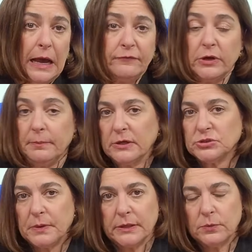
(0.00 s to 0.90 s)
Very
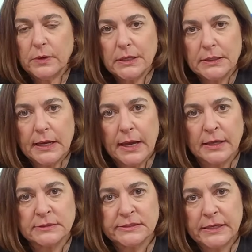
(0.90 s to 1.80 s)
much, by the way,
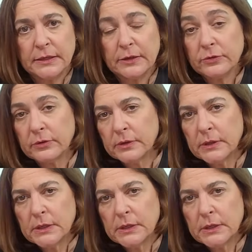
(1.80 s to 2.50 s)
as another